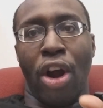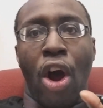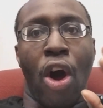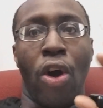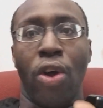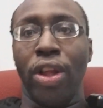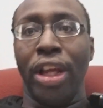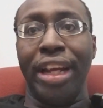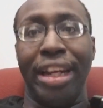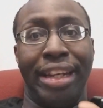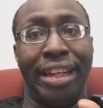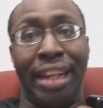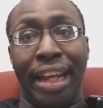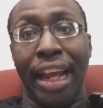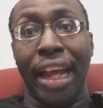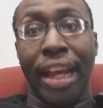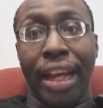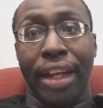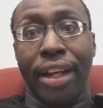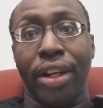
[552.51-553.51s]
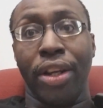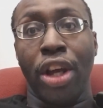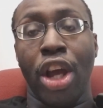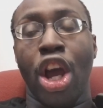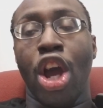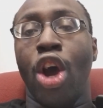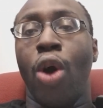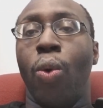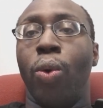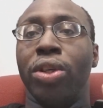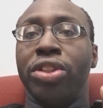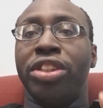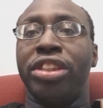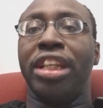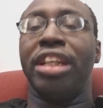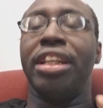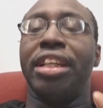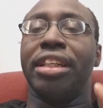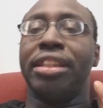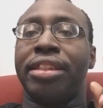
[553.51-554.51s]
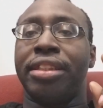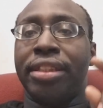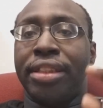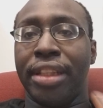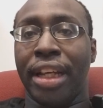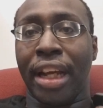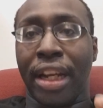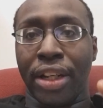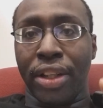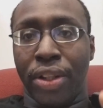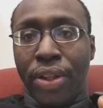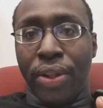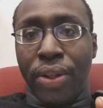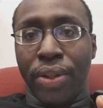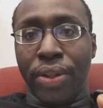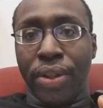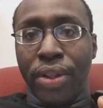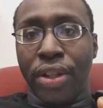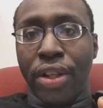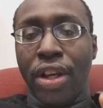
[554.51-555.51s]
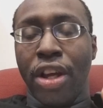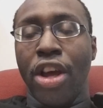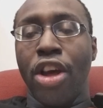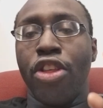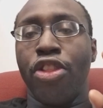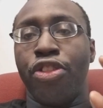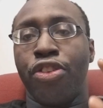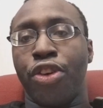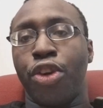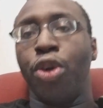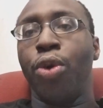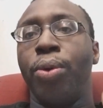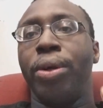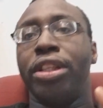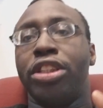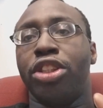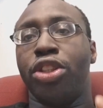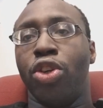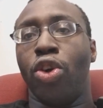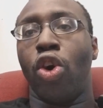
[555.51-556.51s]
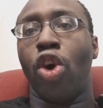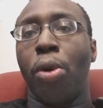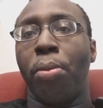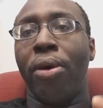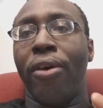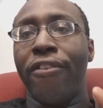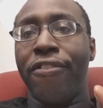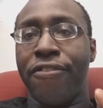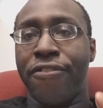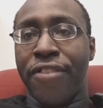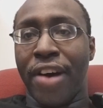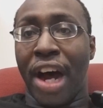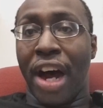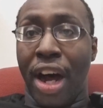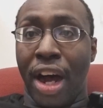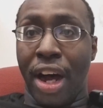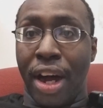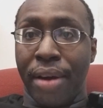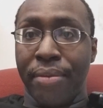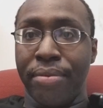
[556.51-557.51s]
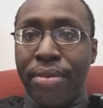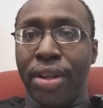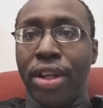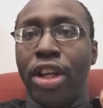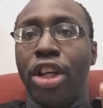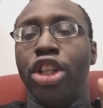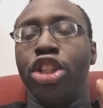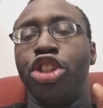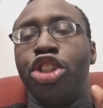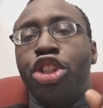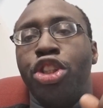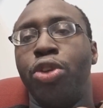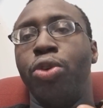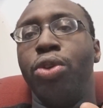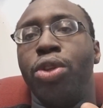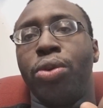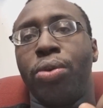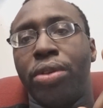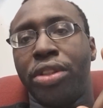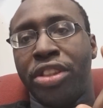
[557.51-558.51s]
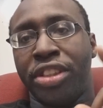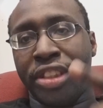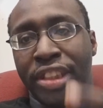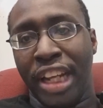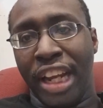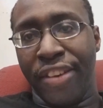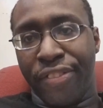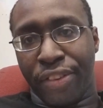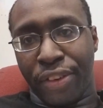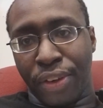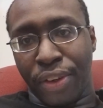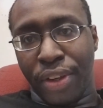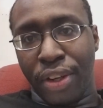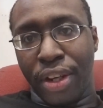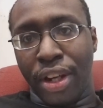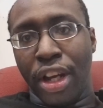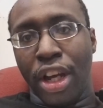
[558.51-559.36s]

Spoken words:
All it did was send a signal through its normal fob to the receiver